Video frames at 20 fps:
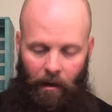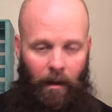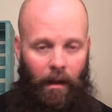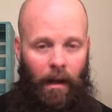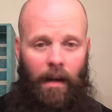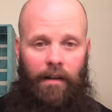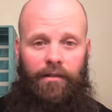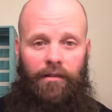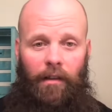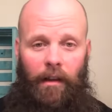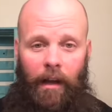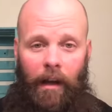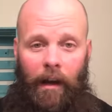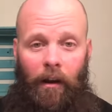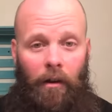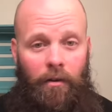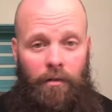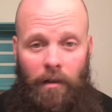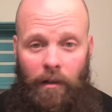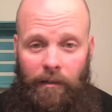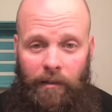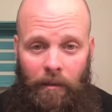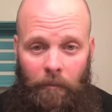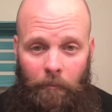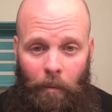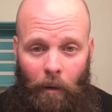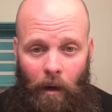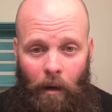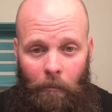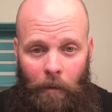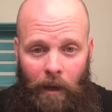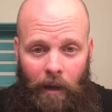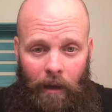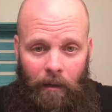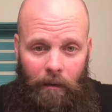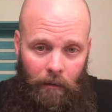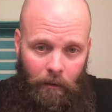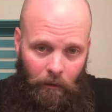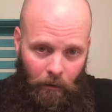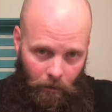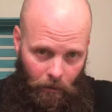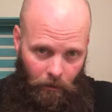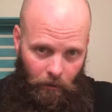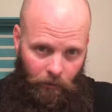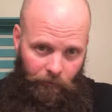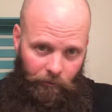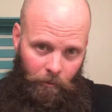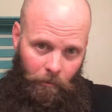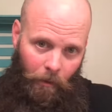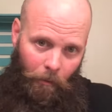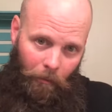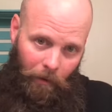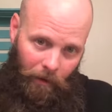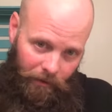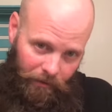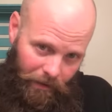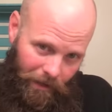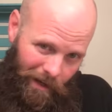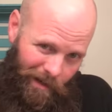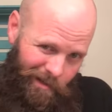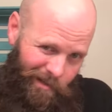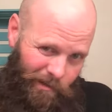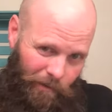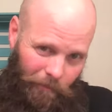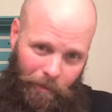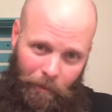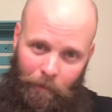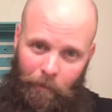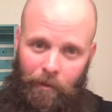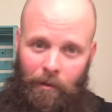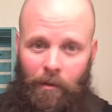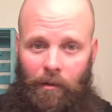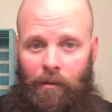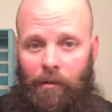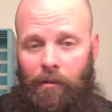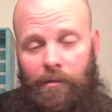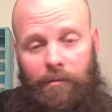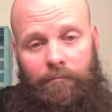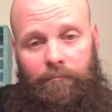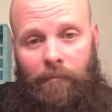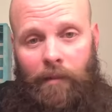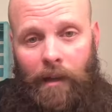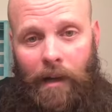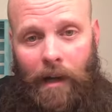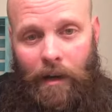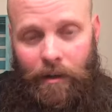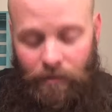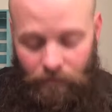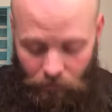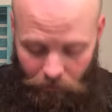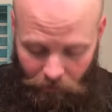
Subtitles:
actually a hair dressing pomade for my mustache. Some people use an actual